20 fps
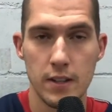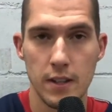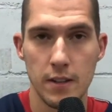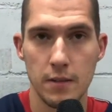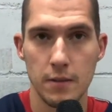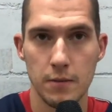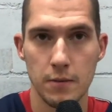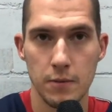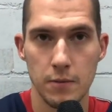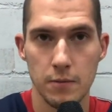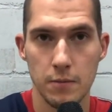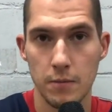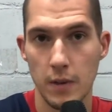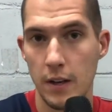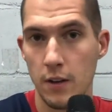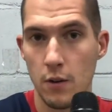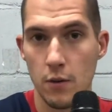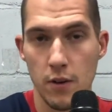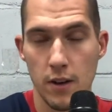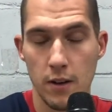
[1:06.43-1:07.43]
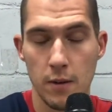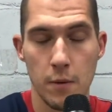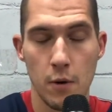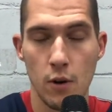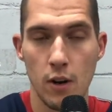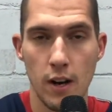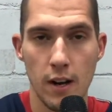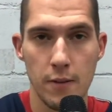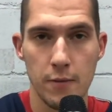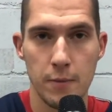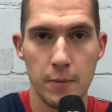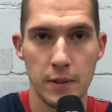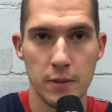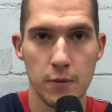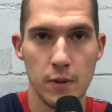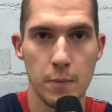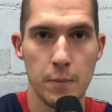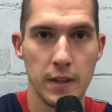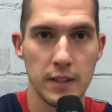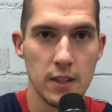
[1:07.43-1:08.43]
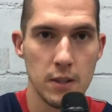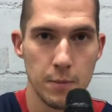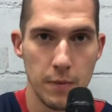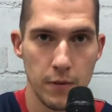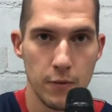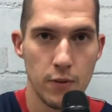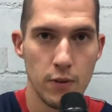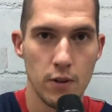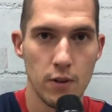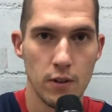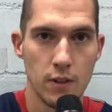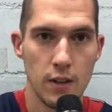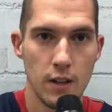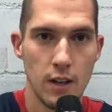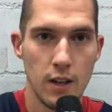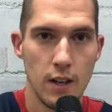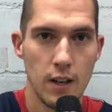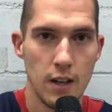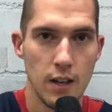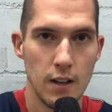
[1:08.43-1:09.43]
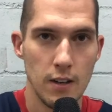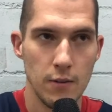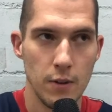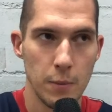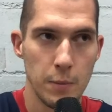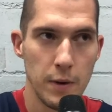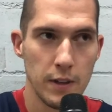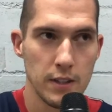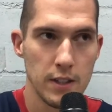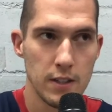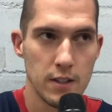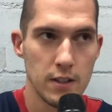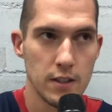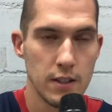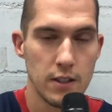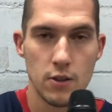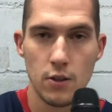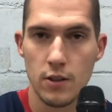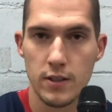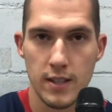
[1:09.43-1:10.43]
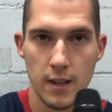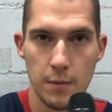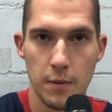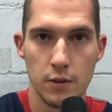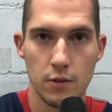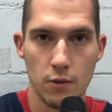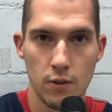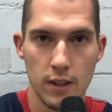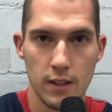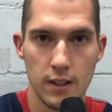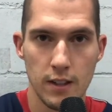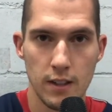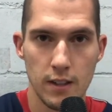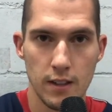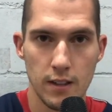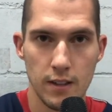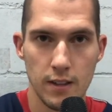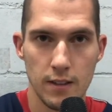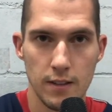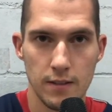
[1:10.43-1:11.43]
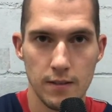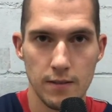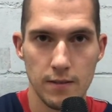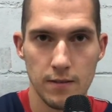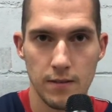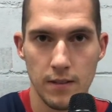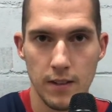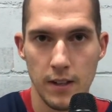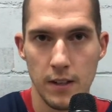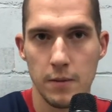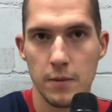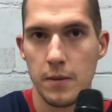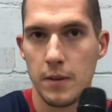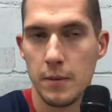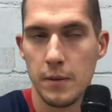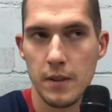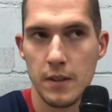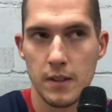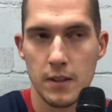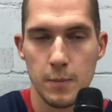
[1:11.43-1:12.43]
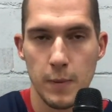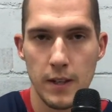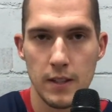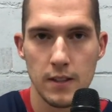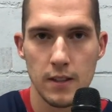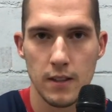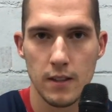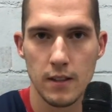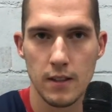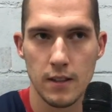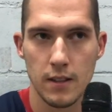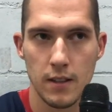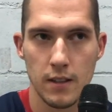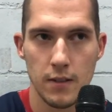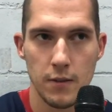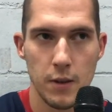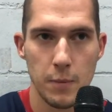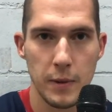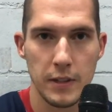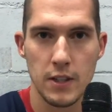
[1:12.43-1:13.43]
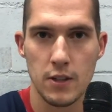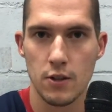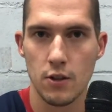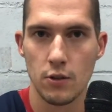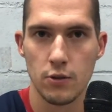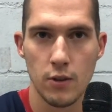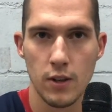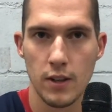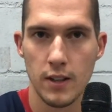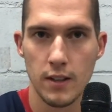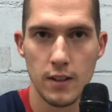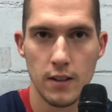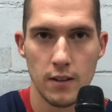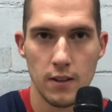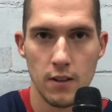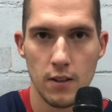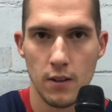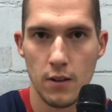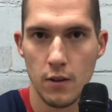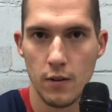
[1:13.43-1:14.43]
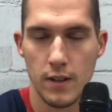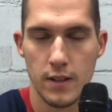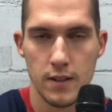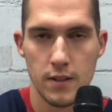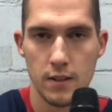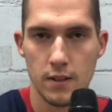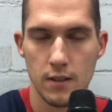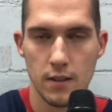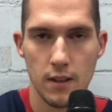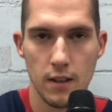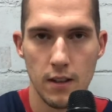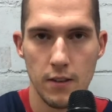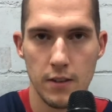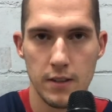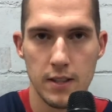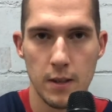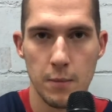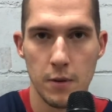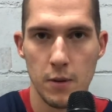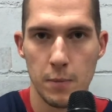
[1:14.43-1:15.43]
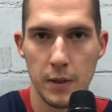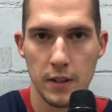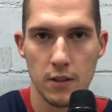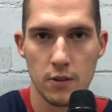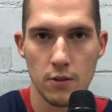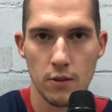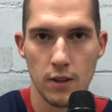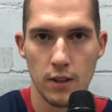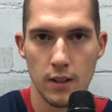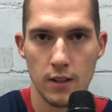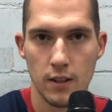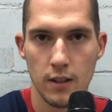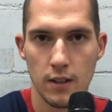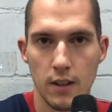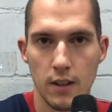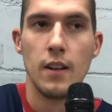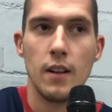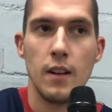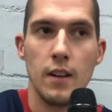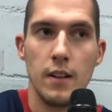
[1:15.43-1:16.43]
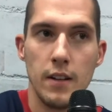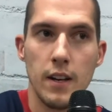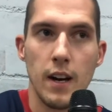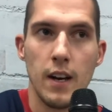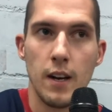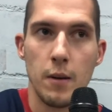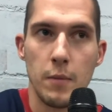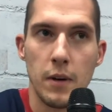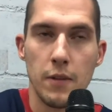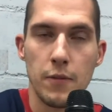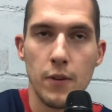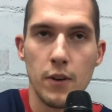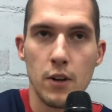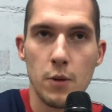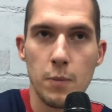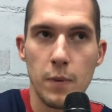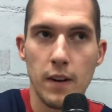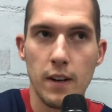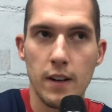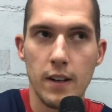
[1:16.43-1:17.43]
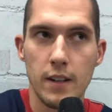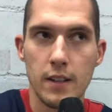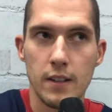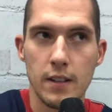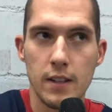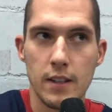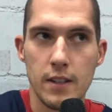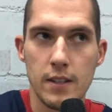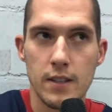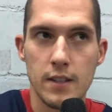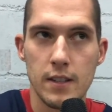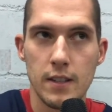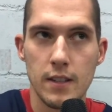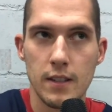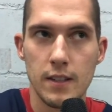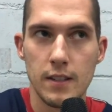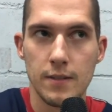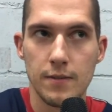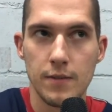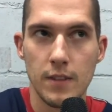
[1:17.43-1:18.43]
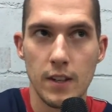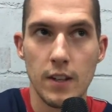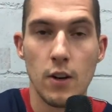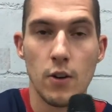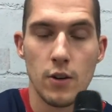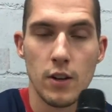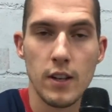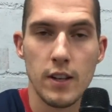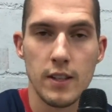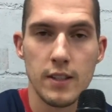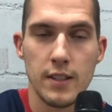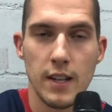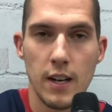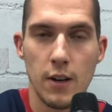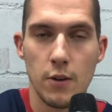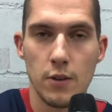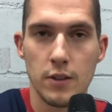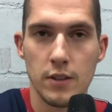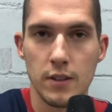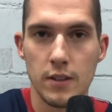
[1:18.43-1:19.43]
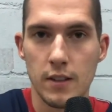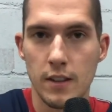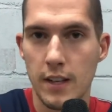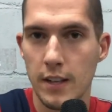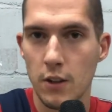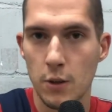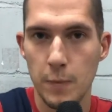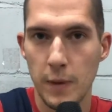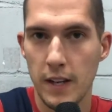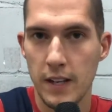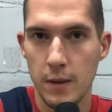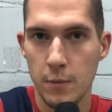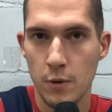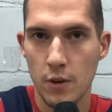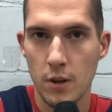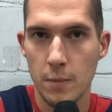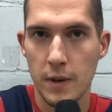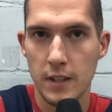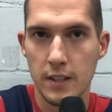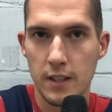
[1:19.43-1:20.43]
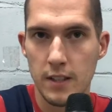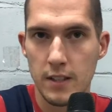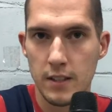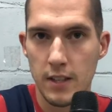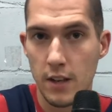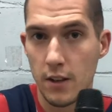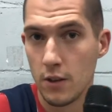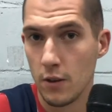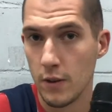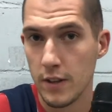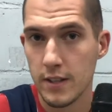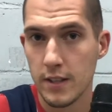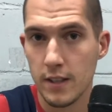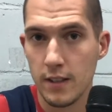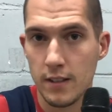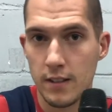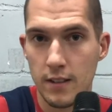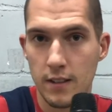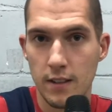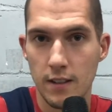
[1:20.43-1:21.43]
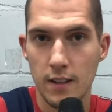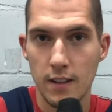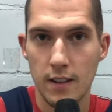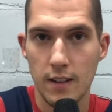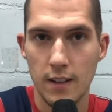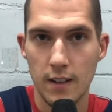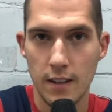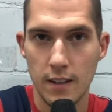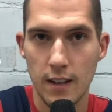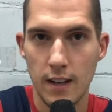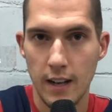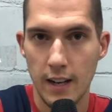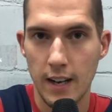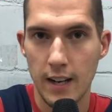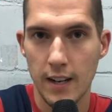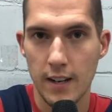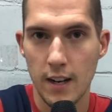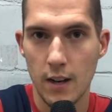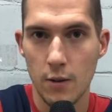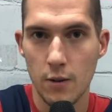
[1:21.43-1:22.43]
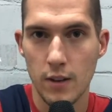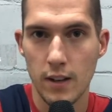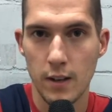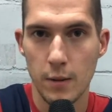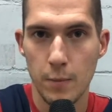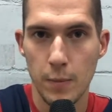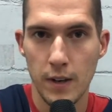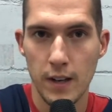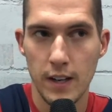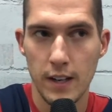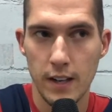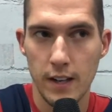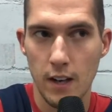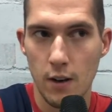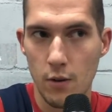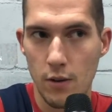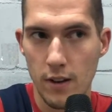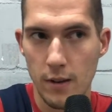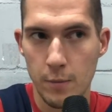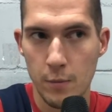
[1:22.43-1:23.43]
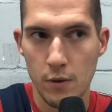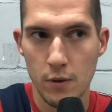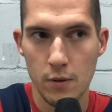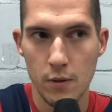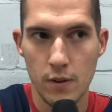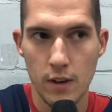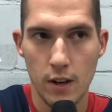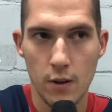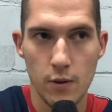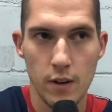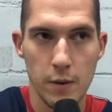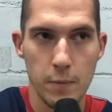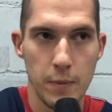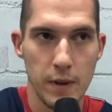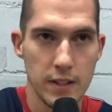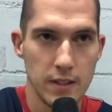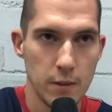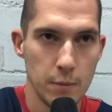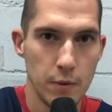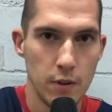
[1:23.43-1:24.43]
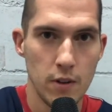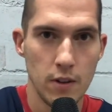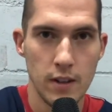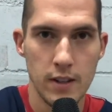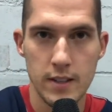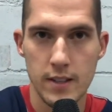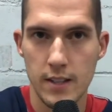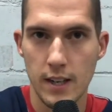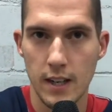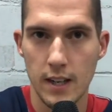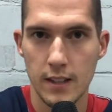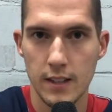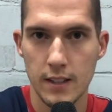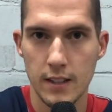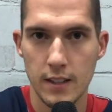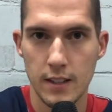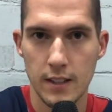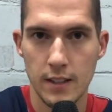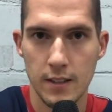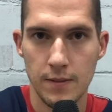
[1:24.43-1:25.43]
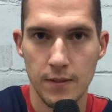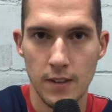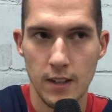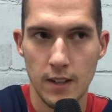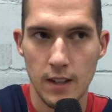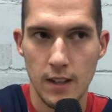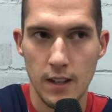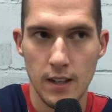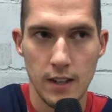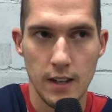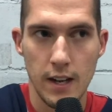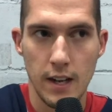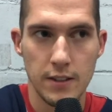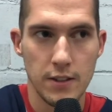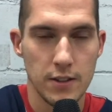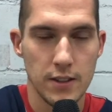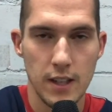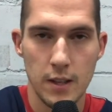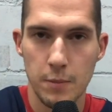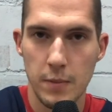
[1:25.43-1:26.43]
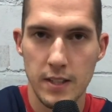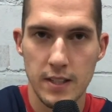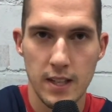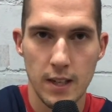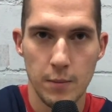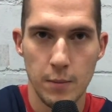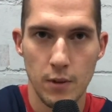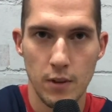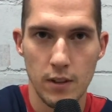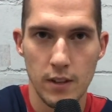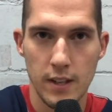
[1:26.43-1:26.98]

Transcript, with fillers: Uh, I know him all life, but we practiced before. We practiced this all summer together, and um, in, in, in Split uh, we practice all together uh, always. Every summer we practice together. Yeah, yeah. My favorite player is uh, no, he now is he not play anymore, but is Dirk Nowitzki. I like how he play, how he move, how he pass the ball inside. Uh, he understand basketball.